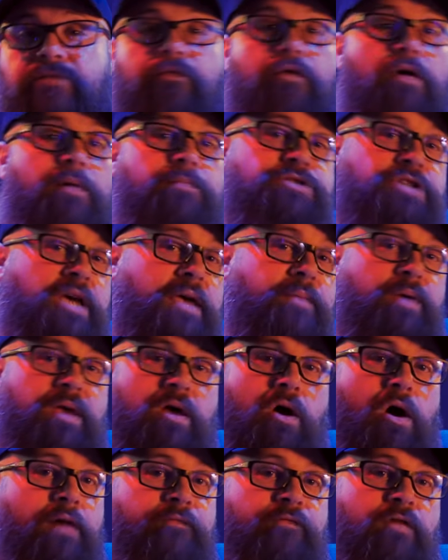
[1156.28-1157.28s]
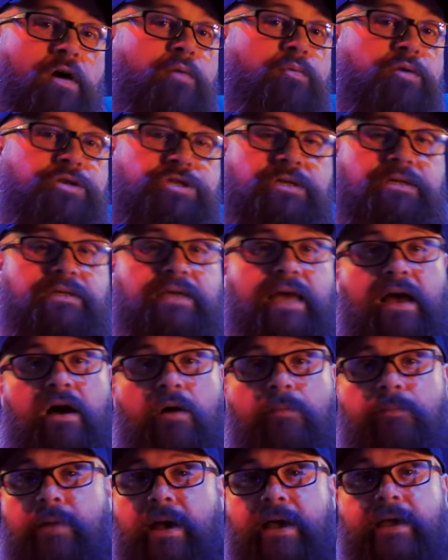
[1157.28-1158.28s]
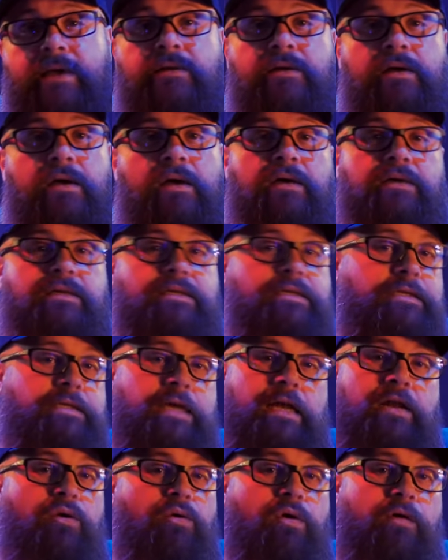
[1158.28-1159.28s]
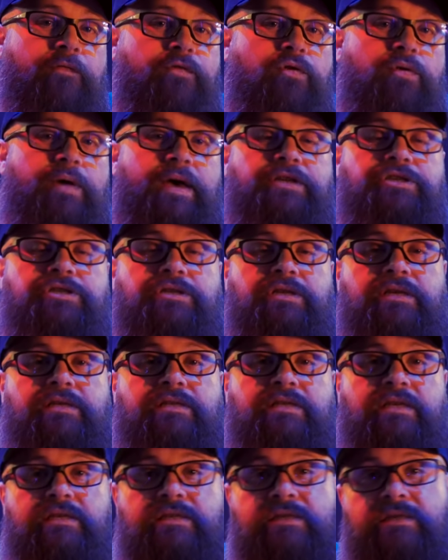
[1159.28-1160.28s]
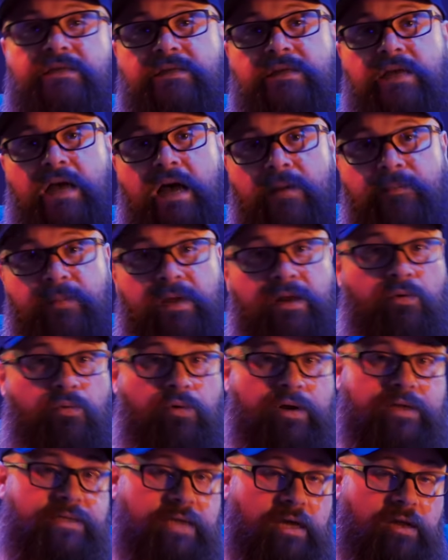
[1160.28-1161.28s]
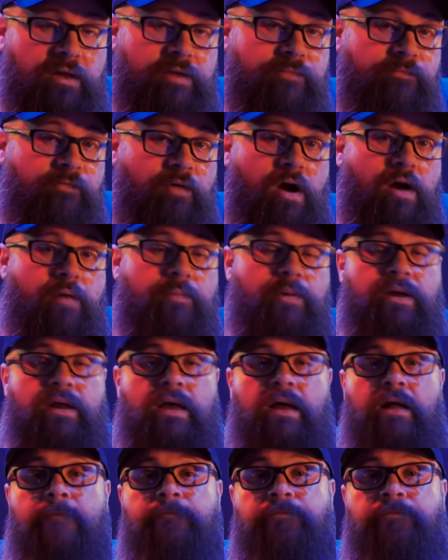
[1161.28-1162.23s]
from JB Hi-Fi, which is our main seller of UHD discs um, in a retail environment,